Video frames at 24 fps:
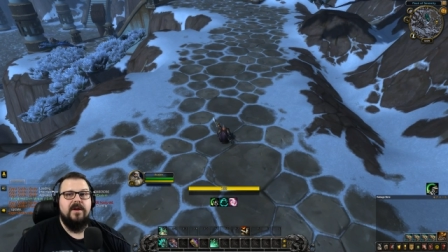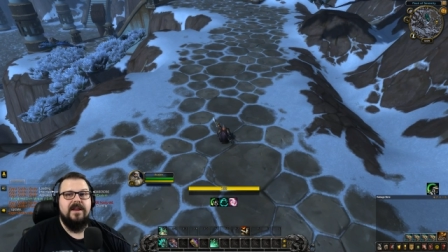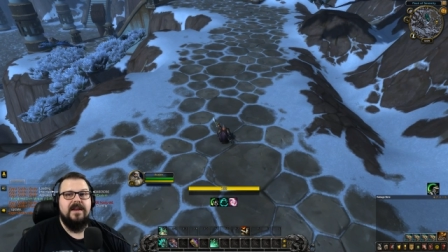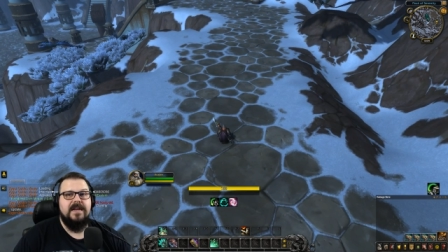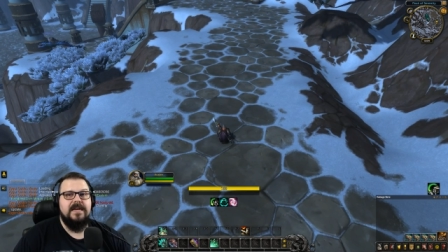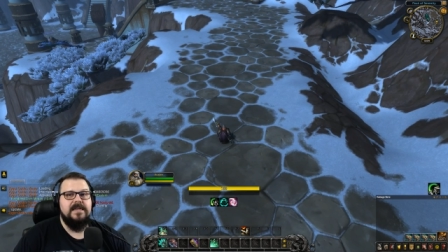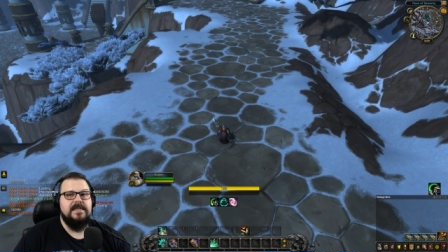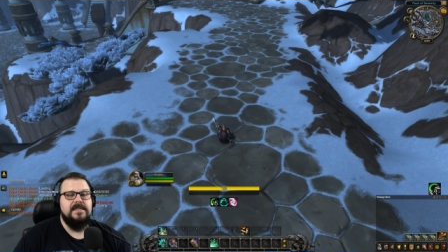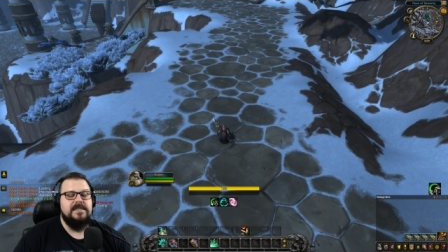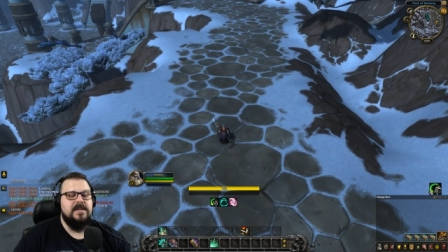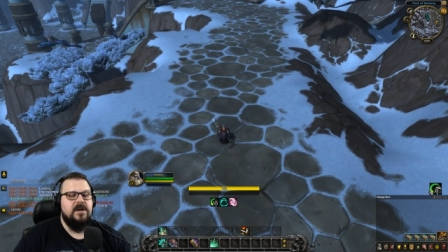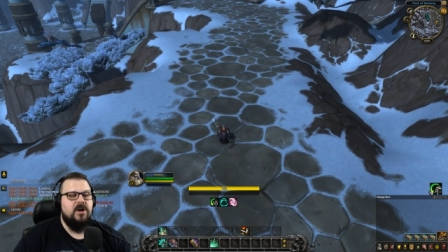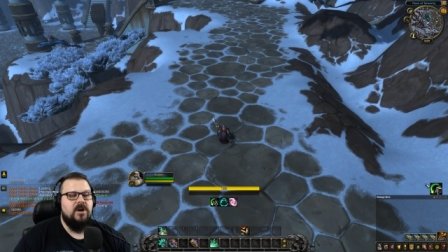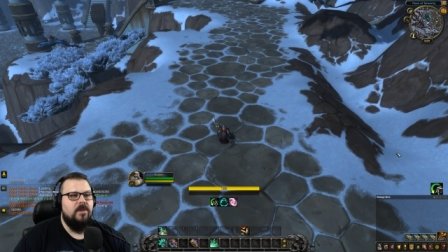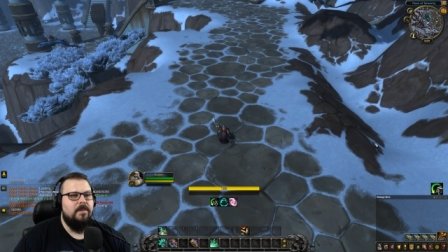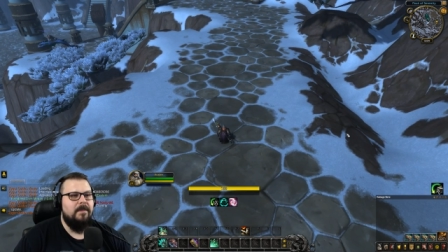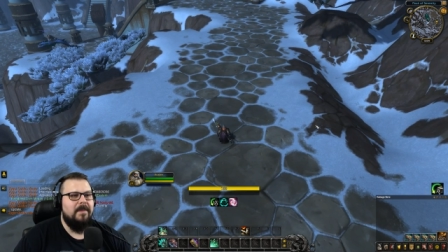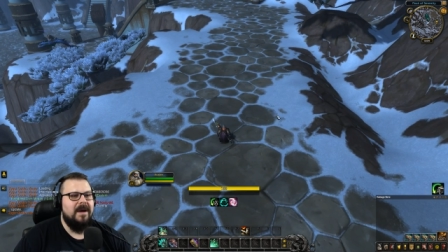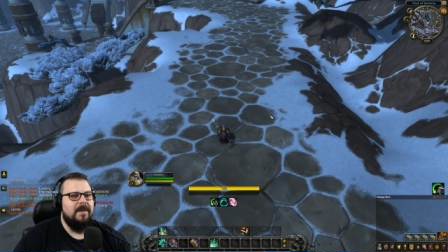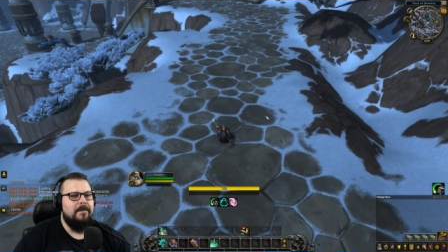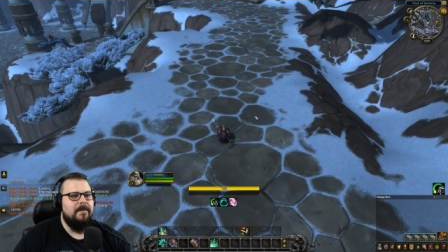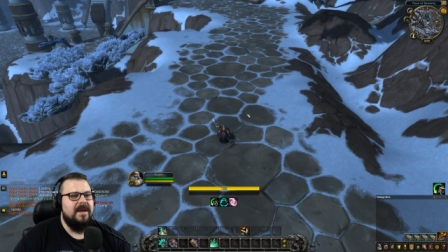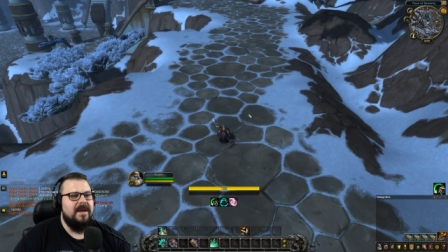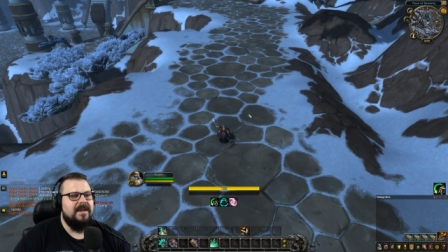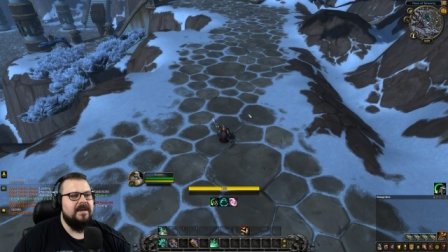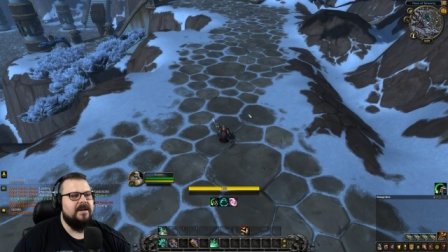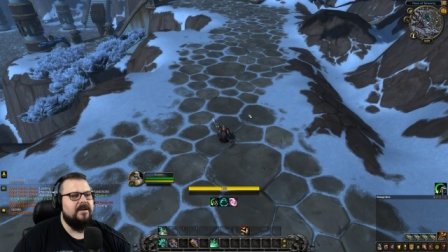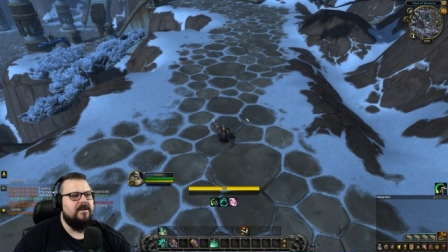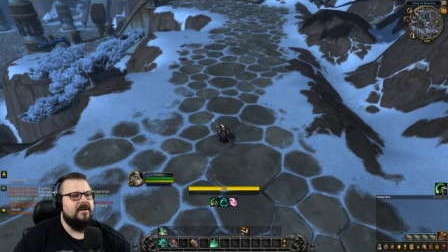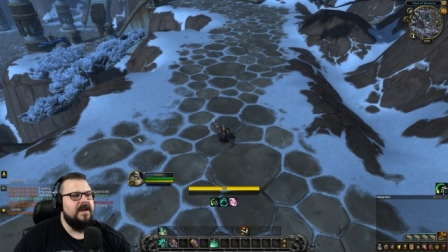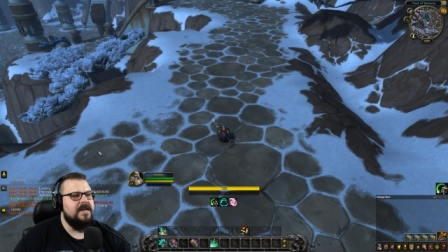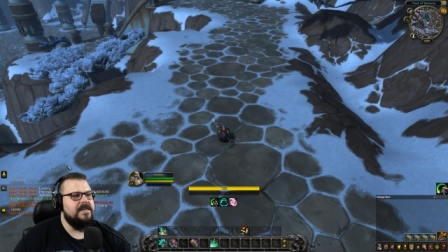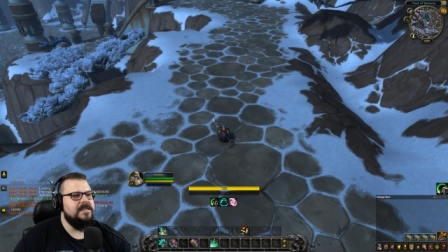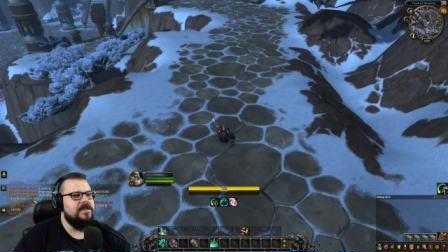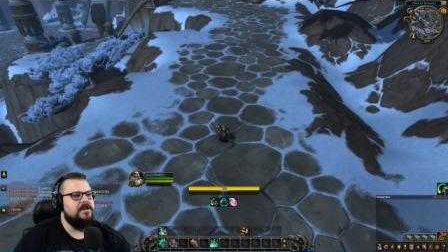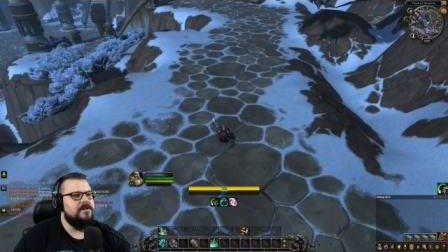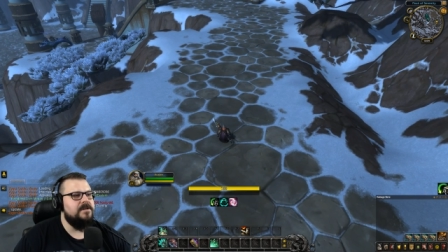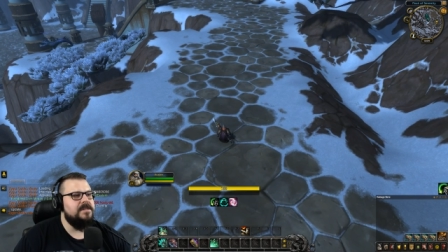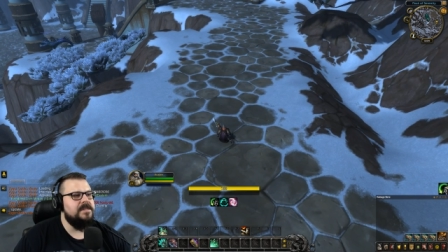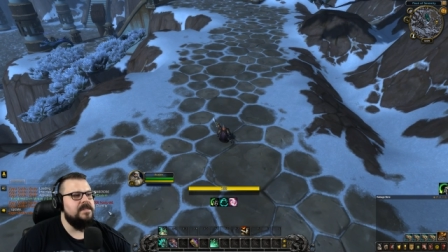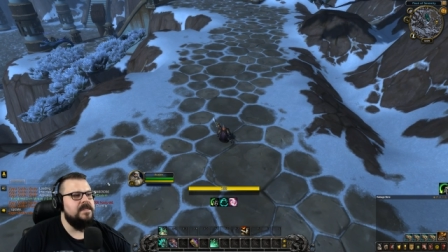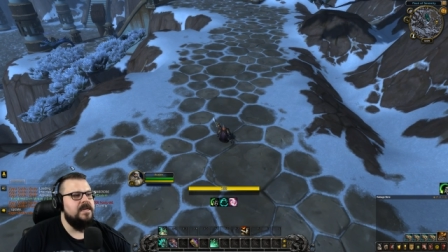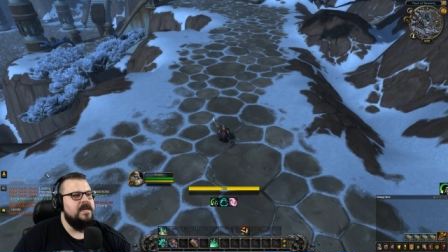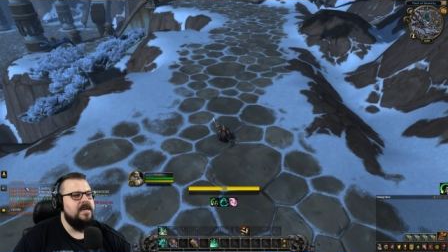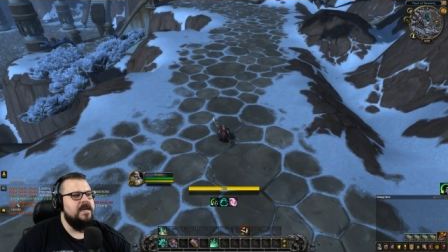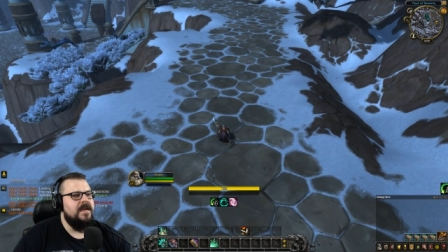it is on my main characters.